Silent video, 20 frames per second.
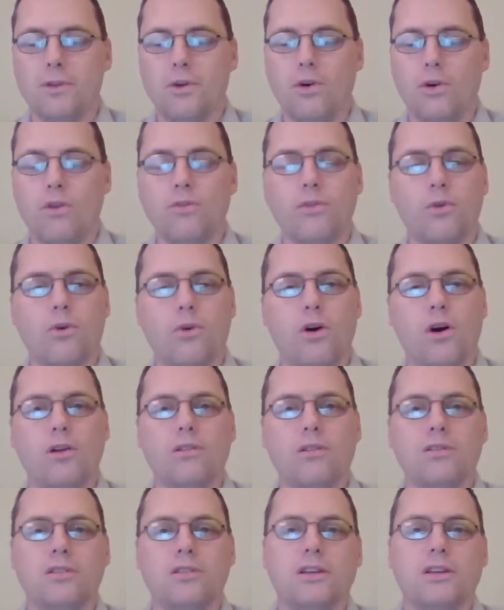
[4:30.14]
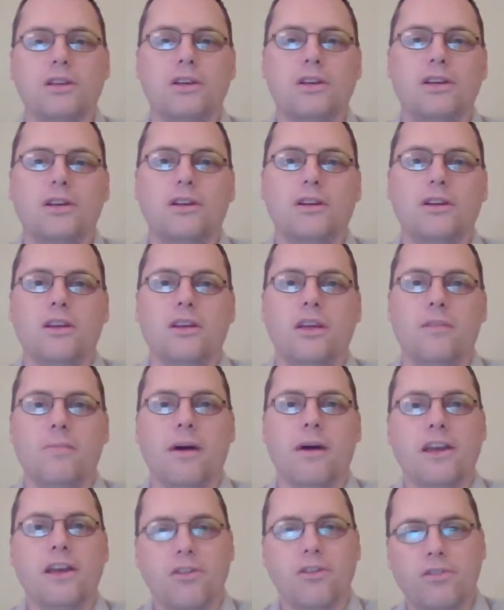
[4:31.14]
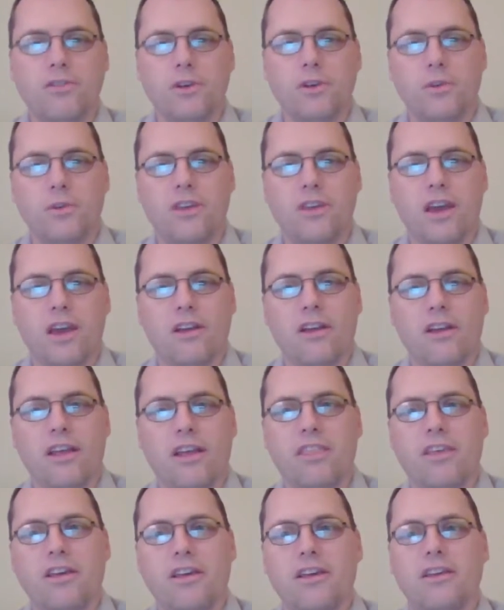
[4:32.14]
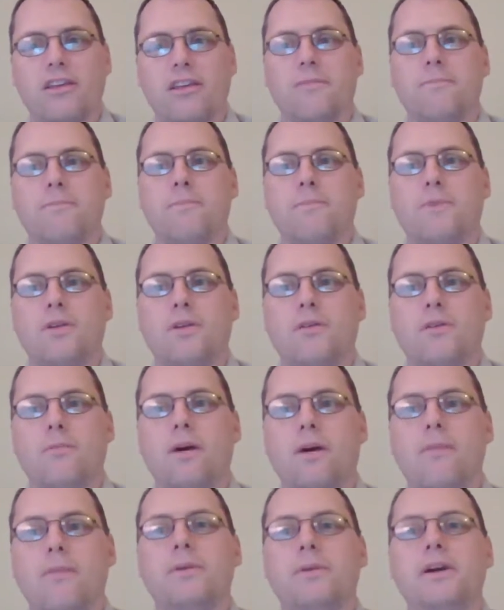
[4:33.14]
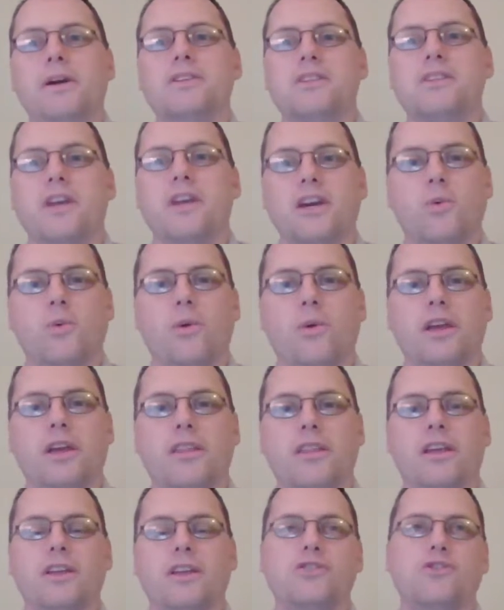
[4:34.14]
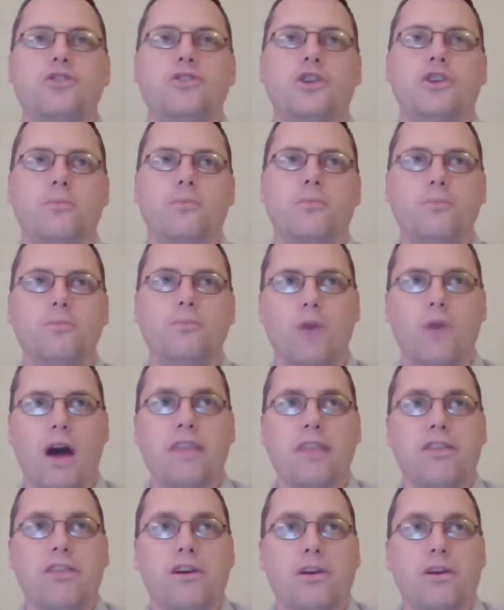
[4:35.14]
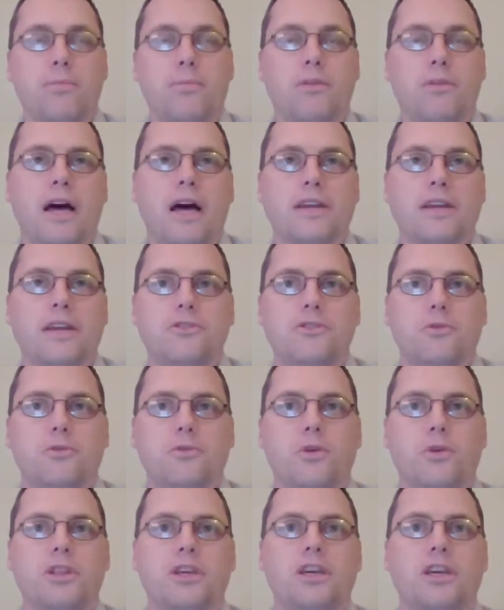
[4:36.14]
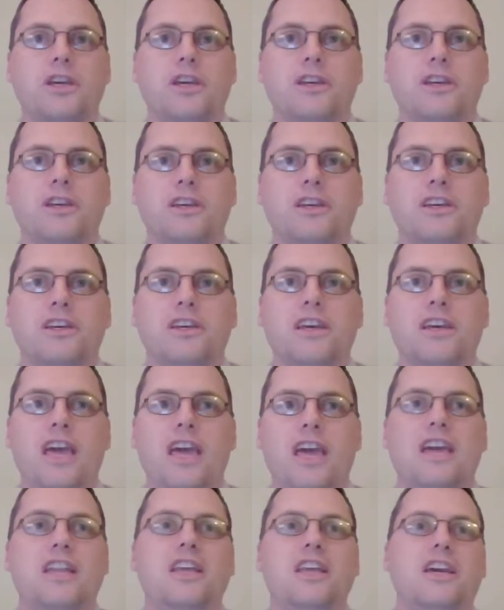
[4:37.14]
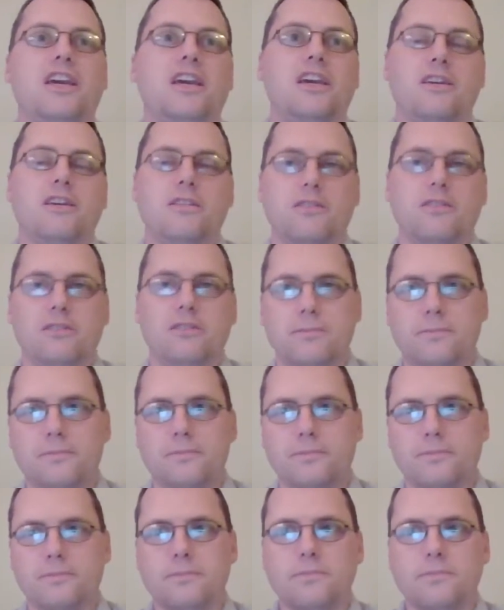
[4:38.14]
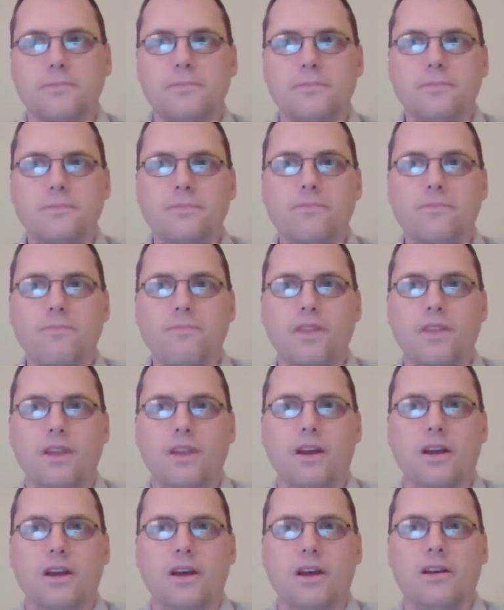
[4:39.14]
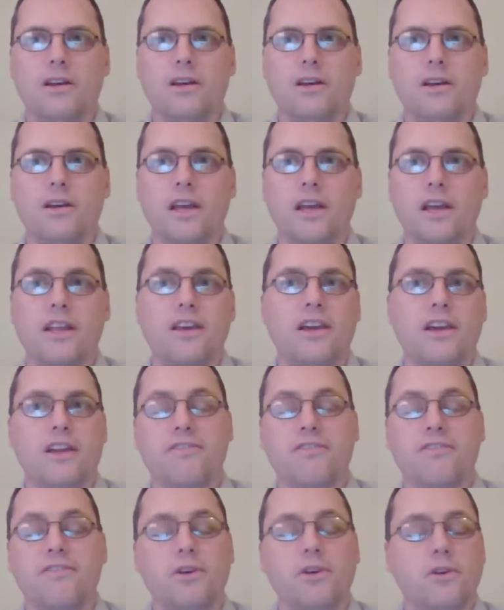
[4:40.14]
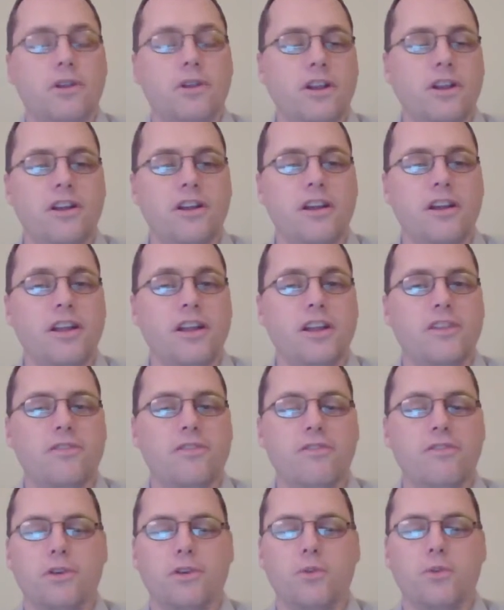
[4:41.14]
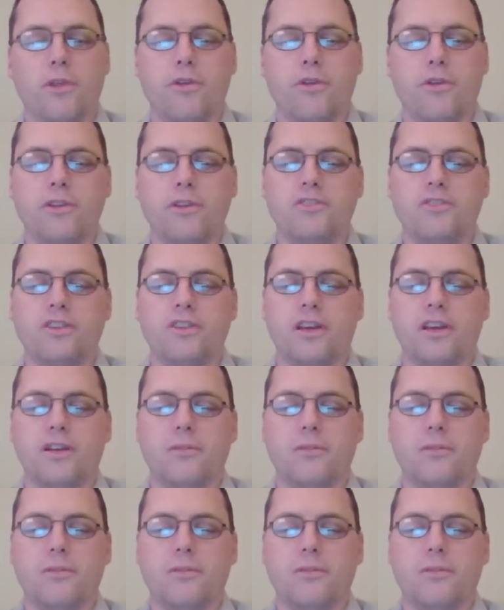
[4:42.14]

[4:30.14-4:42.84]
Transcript: Overall, in my interview with Gail, I think my biggest takeaway that you could, I think, apply to really any kind of field, any different field, whether it's